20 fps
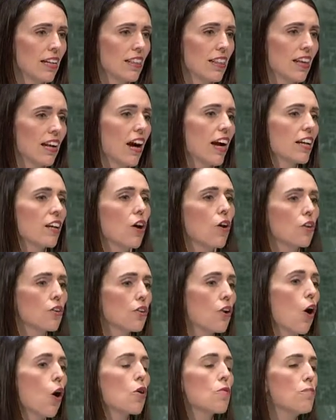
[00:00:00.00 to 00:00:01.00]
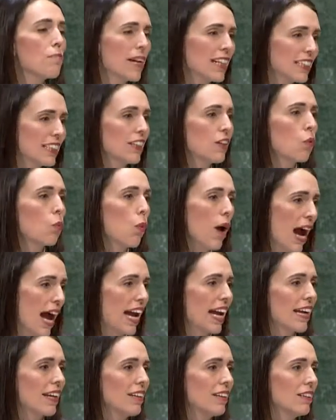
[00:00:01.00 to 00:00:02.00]
that I know no better
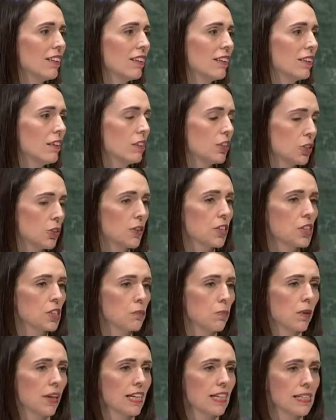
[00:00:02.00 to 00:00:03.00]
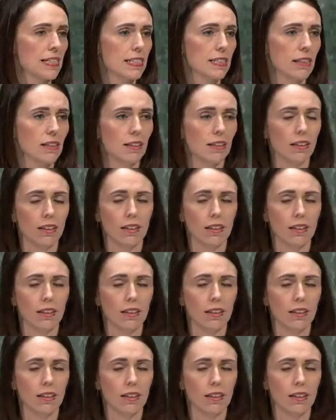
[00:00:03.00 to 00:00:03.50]
way to express.